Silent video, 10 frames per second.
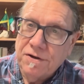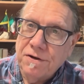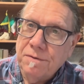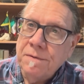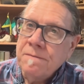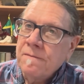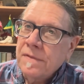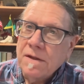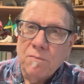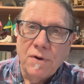to
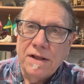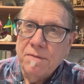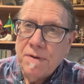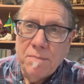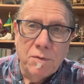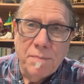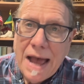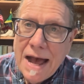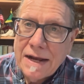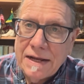bring the people
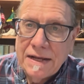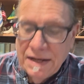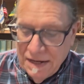back.